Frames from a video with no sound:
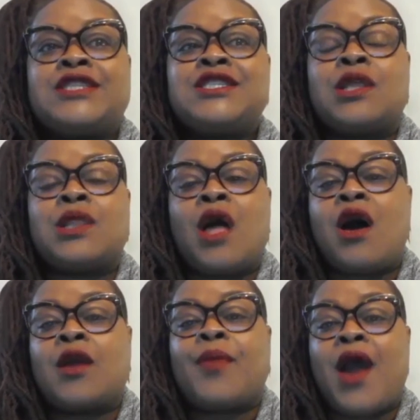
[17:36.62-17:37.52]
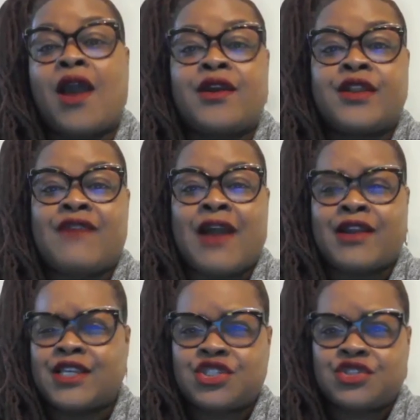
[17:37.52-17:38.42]
is a long part of our
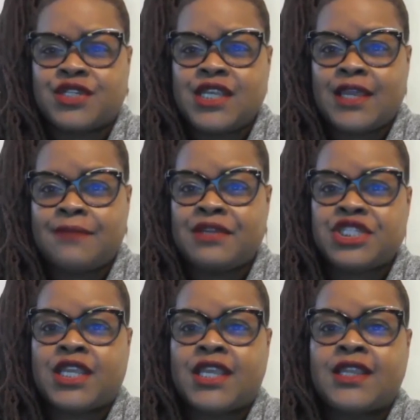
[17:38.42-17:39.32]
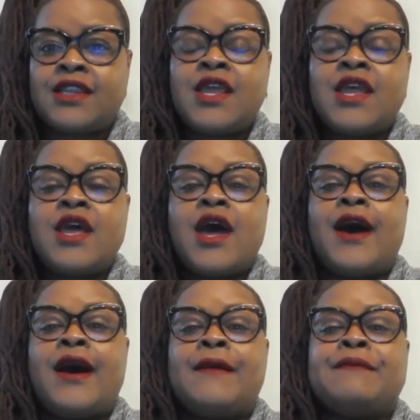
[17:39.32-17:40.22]
history in Michigan.
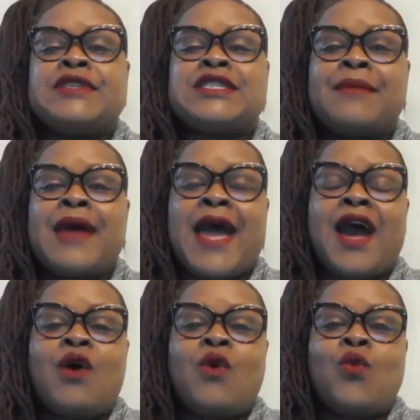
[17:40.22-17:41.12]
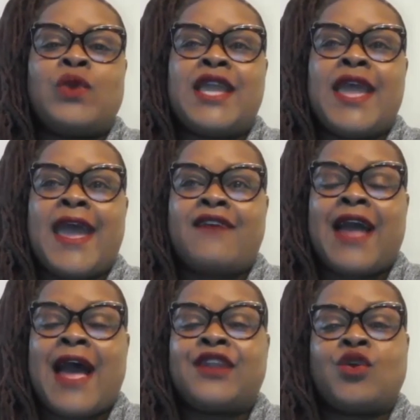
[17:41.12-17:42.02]
But somehow we have
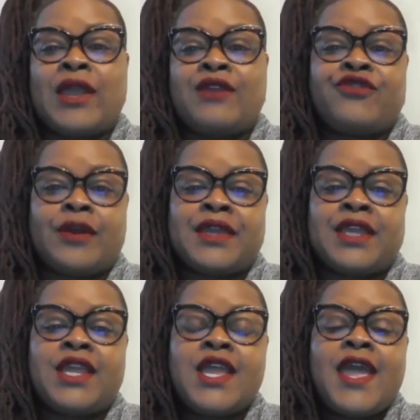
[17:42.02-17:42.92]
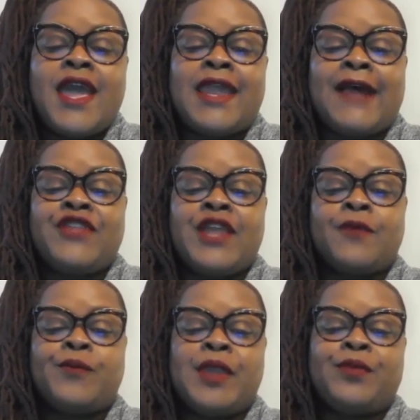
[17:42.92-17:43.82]
gotten away from it. And I think
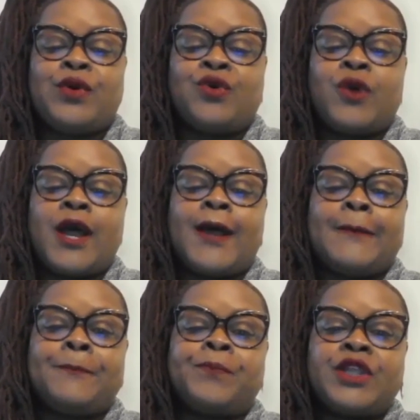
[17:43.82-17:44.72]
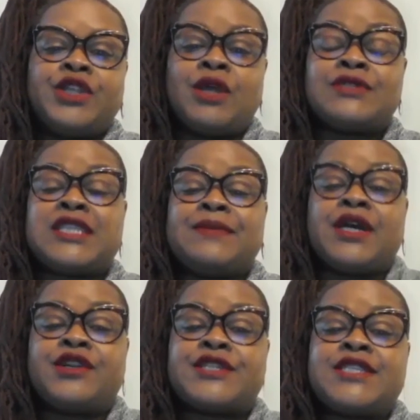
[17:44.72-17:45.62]
people don't seem to
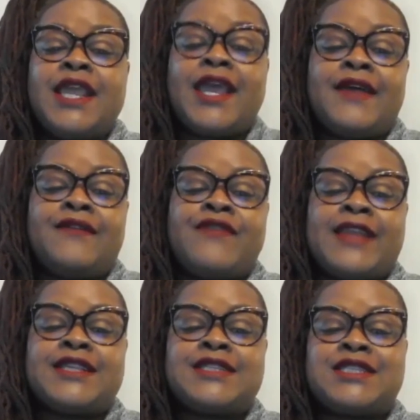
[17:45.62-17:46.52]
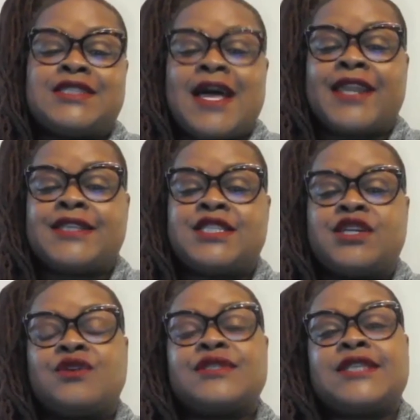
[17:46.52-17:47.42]
understand that this is not a
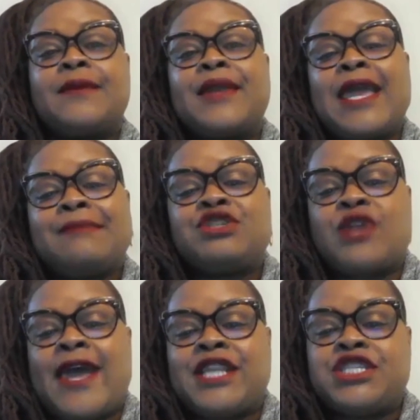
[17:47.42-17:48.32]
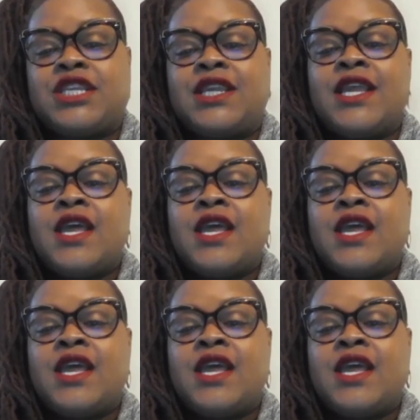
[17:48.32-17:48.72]
zero-sum game strategy.